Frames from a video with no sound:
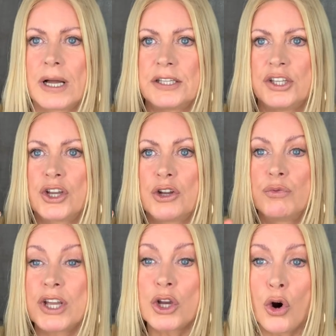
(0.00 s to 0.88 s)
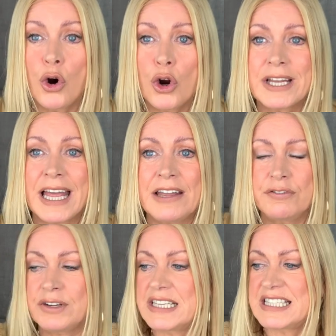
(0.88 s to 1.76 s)
and you can record
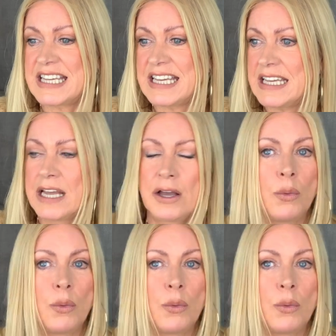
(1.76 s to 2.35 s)
every day